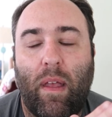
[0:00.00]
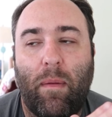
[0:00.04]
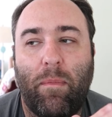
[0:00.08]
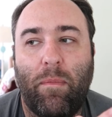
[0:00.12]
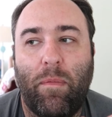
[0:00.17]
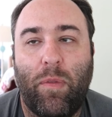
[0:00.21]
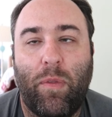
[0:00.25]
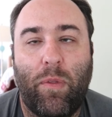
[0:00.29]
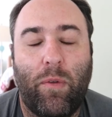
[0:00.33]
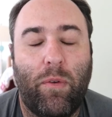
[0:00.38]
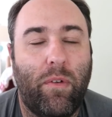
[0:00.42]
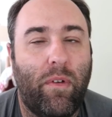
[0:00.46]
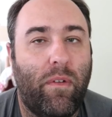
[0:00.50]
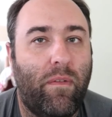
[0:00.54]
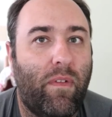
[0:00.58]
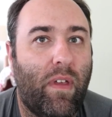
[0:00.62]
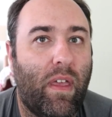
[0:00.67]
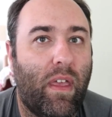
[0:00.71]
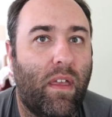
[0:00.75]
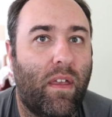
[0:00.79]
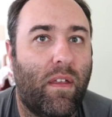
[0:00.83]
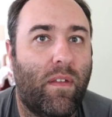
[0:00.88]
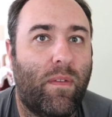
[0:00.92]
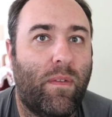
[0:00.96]
up through
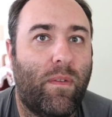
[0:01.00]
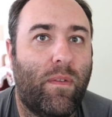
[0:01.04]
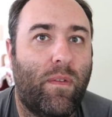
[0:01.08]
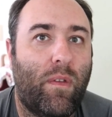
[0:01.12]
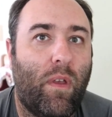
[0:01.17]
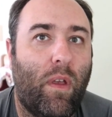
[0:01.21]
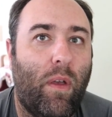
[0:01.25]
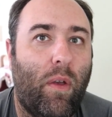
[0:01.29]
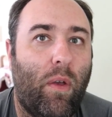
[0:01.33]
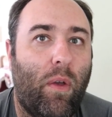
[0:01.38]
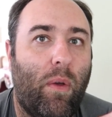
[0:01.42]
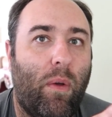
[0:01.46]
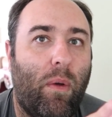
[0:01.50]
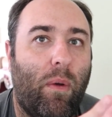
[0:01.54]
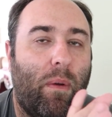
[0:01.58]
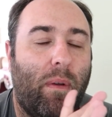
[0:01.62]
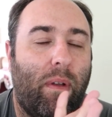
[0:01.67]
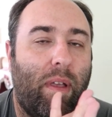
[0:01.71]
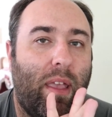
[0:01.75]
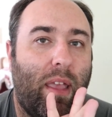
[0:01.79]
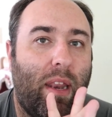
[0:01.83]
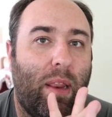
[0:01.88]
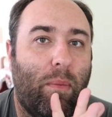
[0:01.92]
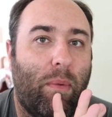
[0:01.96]
Advance. So
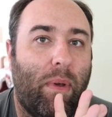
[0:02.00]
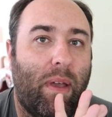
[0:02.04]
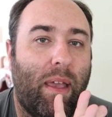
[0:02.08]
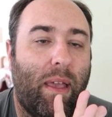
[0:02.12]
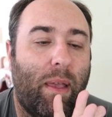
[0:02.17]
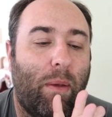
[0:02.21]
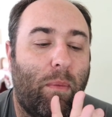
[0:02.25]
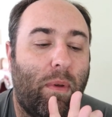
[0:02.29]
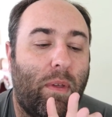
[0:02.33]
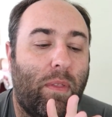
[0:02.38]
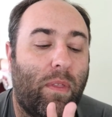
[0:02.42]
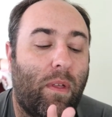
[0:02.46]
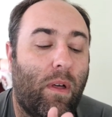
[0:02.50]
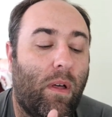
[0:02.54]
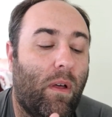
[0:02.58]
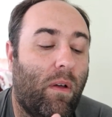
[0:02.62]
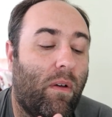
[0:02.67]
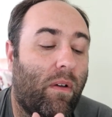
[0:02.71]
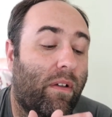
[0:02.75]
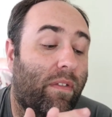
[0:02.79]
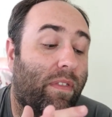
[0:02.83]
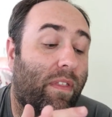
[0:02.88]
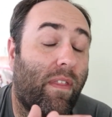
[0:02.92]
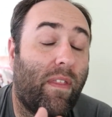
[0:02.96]
anyway, with the
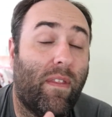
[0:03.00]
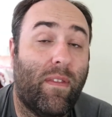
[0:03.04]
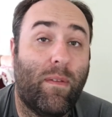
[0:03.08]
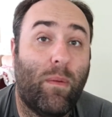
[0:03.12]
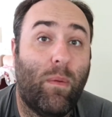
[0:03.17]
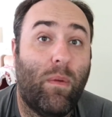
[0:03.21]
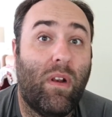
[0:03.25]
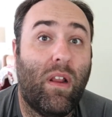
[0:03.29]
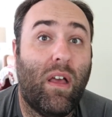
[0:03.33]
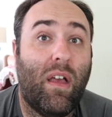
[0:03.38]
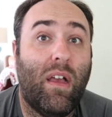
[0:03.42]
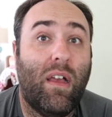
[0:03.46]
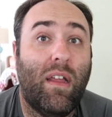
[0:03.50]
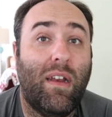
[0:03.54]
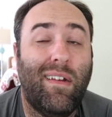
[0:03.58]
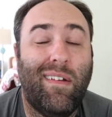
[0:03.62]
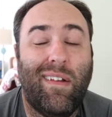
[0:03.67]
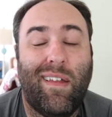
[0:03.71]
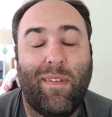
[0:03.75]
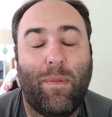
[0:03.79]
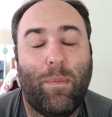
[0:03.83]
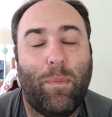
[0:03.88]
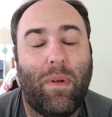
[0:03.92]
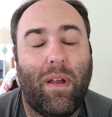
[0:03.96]
whole everything that's going on,
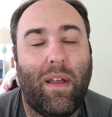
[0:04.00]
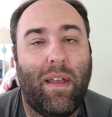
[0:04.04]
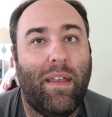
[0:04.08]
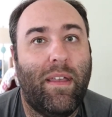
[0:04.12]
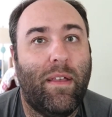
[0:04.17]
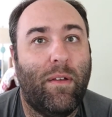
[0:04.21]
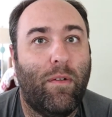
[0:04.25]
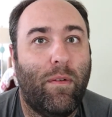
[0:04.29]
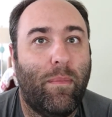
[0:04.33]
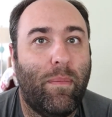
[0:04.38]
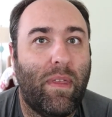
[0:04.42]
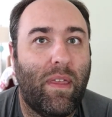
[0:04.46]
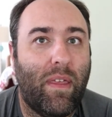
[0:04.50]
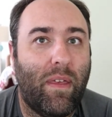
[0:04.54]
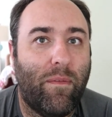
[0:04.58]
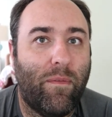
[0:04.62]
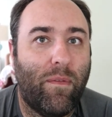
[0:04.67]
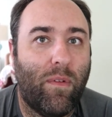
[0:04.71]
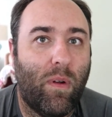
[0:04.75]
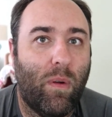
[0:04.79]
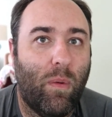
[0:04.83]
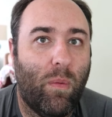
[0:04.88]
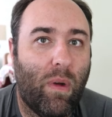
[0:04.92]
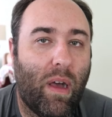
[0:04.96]
that's probably going to be it
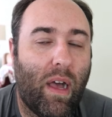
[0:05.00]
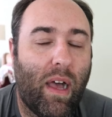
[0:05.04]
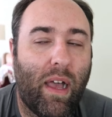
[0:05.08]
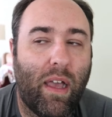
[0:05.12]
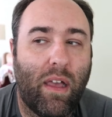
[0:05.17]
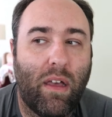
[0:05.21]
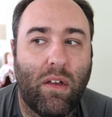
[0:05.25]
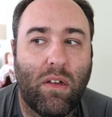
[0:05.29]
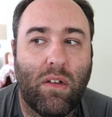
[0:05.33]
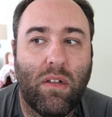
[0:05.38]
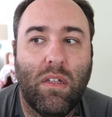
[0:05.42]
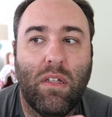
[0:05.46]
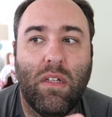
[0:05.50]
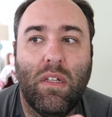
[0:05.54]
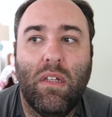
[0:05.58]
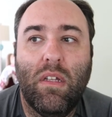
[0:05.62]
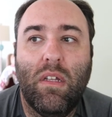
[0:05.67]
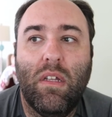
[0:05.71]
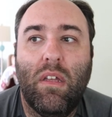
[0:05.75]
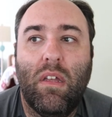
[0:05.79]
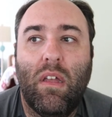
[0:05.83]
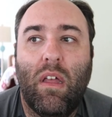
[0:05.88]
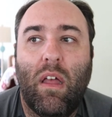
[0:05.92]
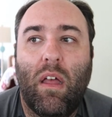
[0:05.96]
for a while.
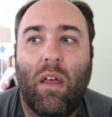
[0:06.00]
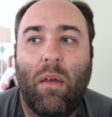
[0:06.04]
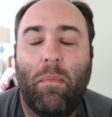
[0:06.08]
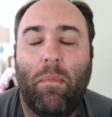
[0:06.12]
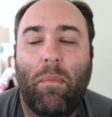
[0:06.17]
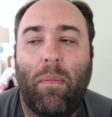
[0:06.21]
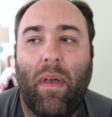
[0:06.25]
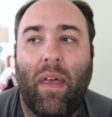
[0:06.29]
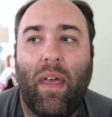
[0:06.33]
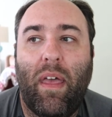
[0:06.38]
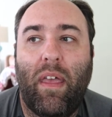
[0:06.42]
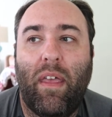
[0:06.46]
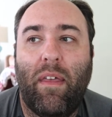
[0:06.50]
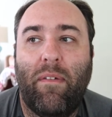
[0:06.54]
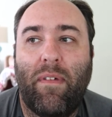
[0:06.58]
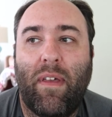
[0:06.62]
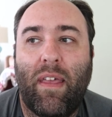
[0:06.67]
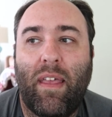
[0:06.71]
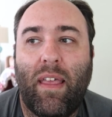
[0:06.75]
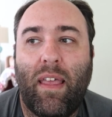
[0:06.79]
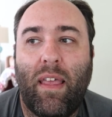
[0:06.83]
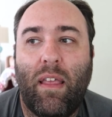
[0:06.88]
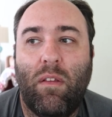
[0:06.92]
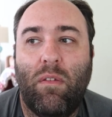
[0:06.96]
But if
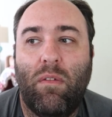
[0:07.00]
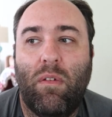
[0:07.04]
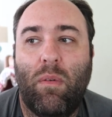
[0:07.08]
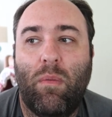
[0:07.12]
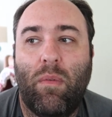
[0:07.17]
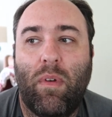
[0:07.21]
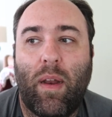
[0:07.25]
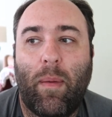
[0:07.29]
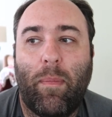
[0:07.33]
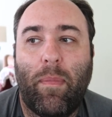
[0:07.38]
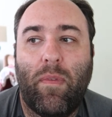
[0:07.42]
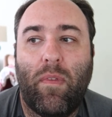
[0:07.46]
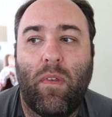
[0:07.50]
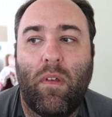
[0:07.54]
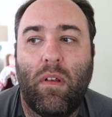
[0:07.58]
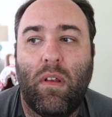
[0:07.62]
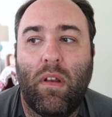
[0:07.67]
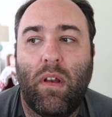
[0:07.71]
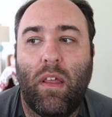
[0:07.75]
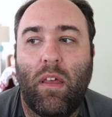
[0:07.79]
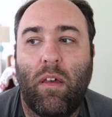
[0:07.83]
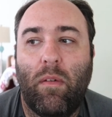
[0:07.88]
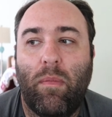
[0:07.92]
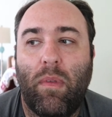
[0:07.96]
I keep doing one episode a
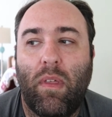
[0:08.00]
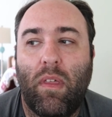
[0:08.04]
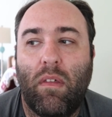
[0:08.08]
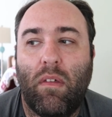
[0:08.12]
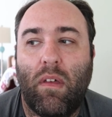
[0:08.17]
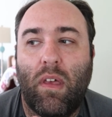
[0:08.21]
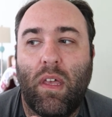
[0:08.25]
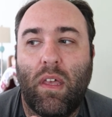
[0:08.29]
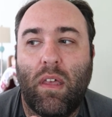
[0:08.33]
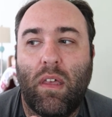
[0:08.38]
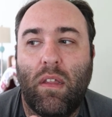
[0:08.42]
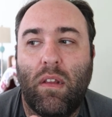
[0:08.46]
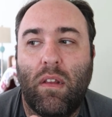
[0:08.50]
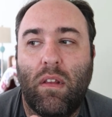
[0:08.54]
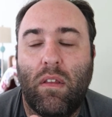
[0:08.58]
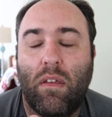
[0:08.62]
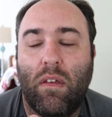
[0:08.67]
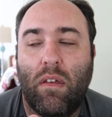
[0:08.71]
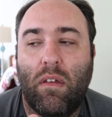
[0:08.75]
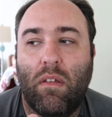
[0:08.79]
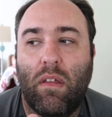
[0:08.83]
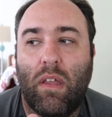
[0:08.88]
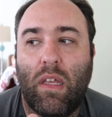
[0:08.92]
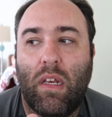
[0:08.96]
day, it'll be like
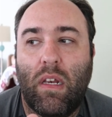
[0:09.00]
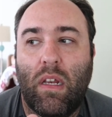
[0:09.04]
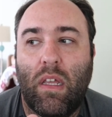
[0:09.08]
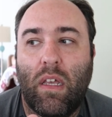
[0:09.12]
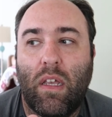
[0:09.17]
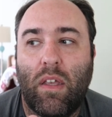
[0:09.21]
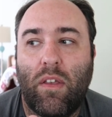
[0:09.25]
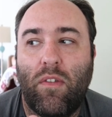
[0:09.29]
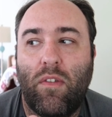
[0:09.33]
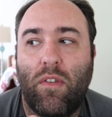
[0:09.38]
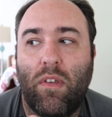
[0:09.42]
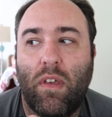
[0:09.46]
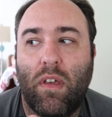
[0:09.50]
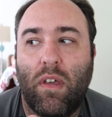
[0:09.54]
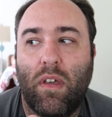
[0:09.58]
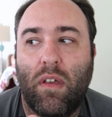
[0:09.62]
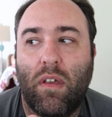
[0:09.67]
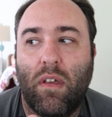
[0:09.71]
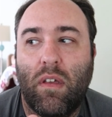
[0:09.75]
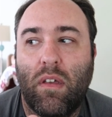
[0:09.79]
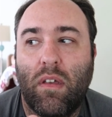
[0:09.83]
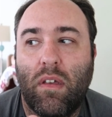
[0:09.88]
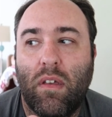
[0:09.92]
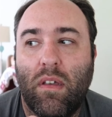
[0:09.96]
until like next year.